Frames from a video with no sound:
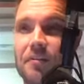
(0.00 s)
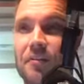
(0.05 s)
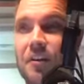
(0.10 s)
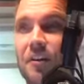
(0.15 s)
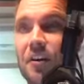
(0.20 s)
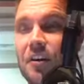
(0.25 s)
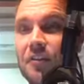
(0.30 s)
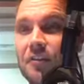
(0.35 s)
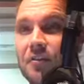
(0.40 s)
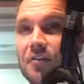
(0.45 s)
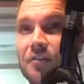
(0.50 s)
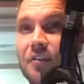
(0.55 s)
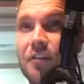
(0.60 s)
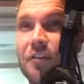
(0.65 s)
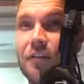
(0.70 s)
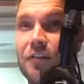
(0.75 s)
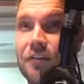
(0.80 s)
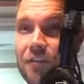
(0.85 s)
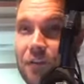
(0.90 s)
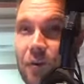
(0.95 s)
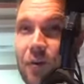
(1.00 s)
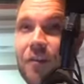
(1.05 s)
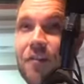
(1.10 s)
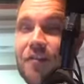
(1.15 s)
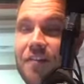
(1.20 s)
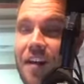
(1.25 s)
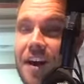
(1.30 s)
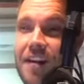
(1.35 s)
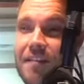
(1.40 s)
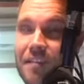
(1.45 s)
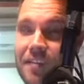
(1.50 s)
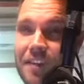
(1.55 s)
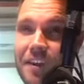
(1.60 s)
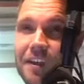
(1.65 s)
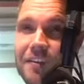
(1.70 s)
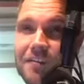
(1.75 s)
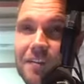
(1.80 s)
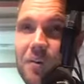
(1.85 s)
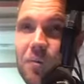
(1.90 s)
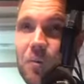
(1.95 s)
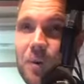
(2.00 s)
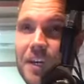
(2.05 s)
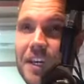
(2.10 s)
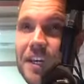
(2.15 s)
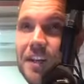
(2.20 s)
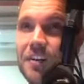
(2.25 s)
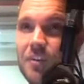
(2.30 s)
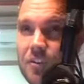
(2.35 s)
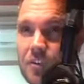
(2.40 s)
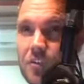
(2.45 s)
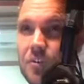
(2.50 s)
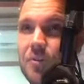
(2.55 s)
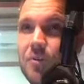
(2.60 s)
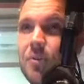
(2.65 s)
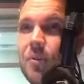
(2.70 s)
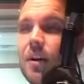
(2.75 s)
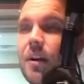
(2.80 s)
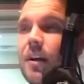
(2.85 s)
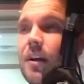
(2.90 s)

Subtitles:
there are still 4 or 5 things that we can do